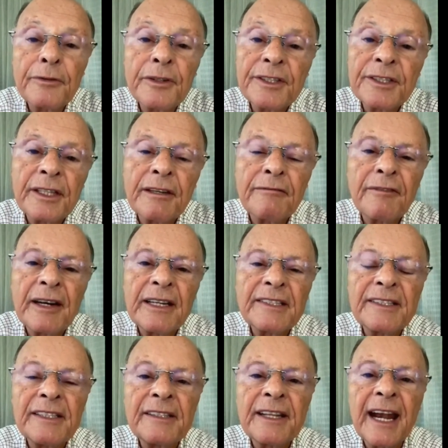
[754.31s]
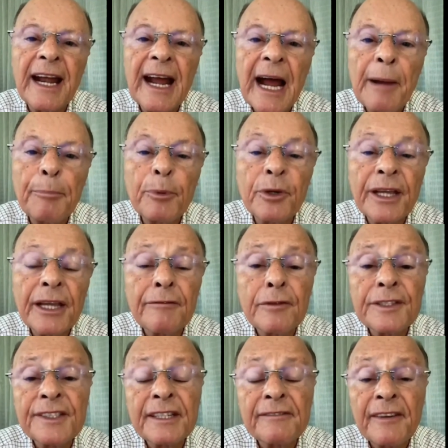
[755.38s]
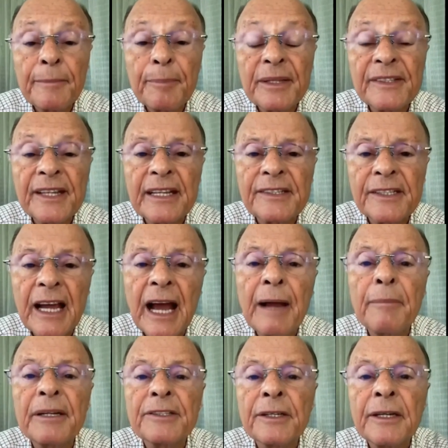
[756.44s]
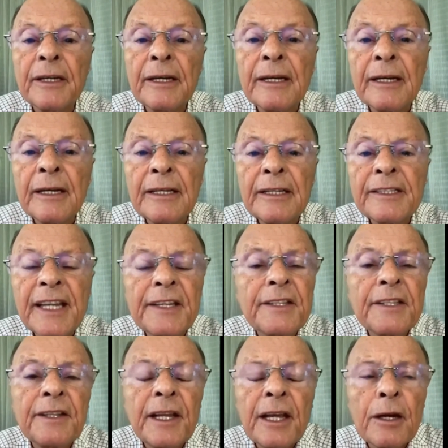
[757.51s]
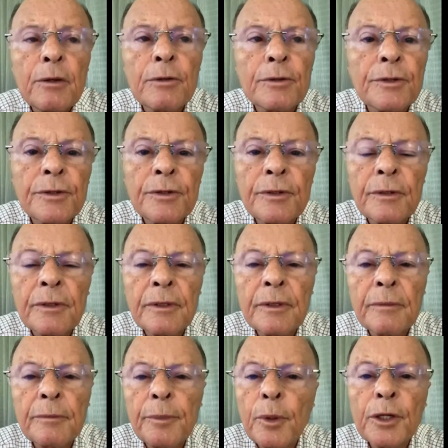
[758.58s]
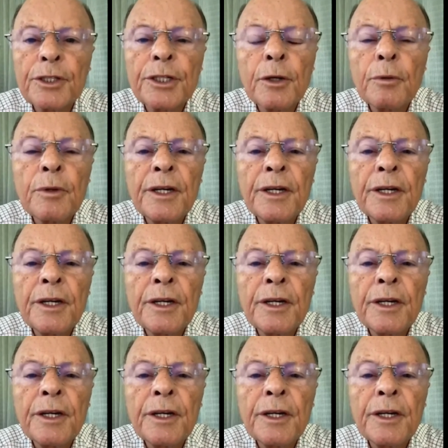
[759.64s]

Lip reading: And obviously, you will be given to it, because you will think, this is of God.